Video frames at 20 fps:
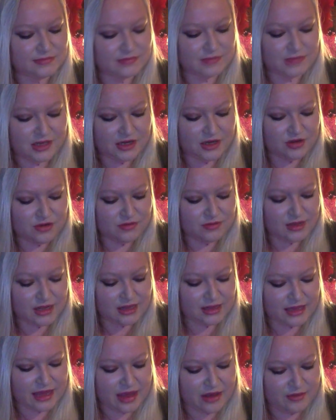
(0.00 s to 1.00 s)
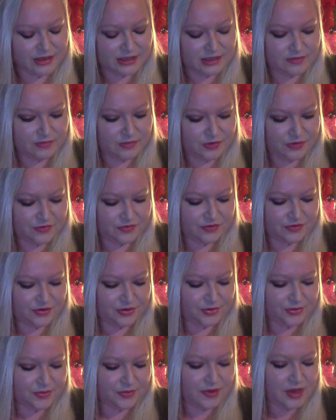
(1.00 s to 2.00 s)
You know, allow it to move
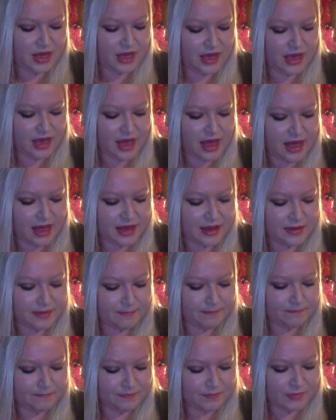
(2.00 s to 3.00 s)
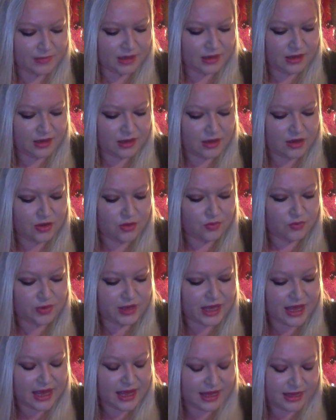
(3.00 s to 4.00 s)
through. Um,
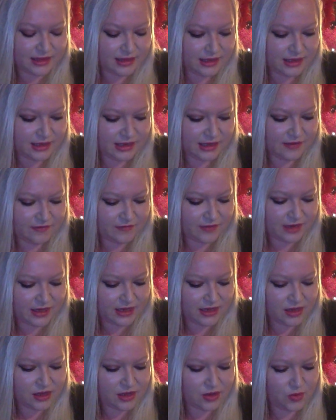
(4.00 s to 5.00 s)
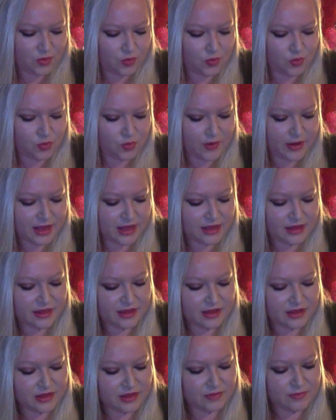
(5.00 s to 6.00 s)
we end the evening with
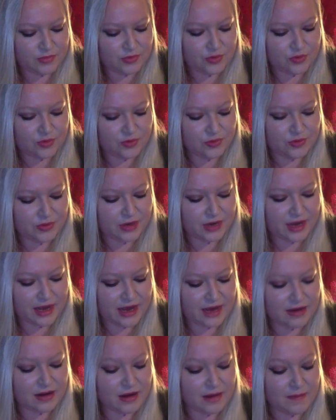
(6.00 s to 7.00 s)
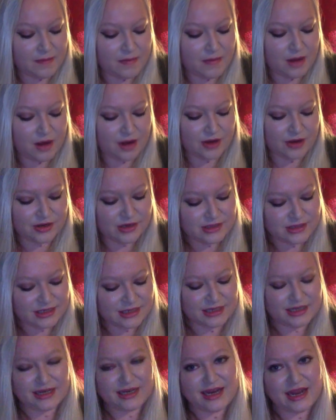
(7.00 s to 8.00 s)
the moon and Mars
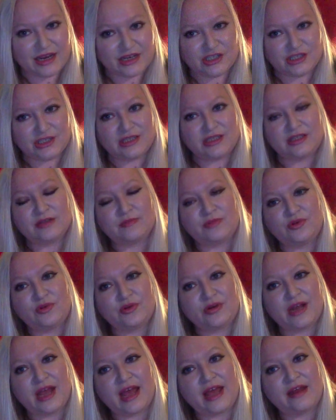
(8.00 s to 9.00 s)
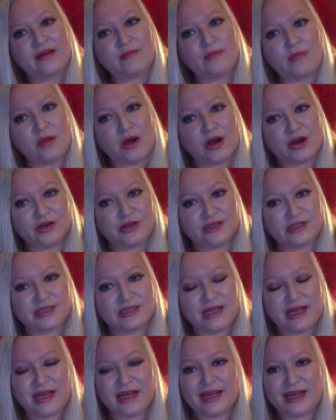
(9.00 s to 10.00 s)
in a connection, the moon and Mars
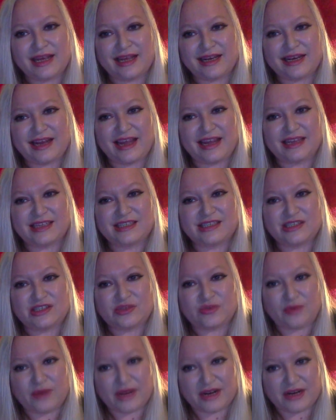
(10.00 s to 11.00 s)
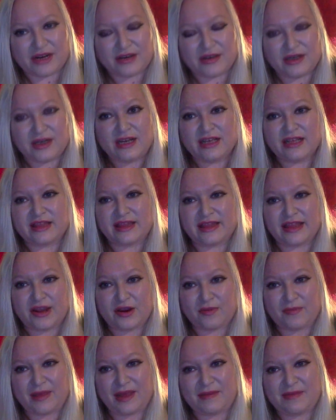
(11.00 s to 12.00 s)
in a square
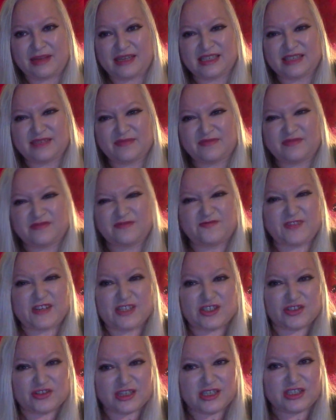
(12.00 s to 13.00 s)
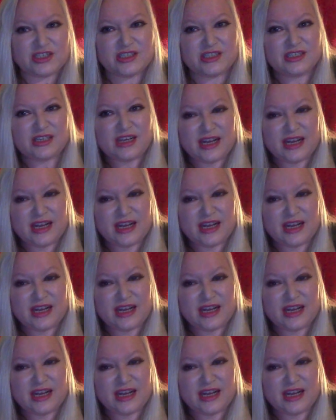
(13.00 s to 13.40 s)
there may be some frustration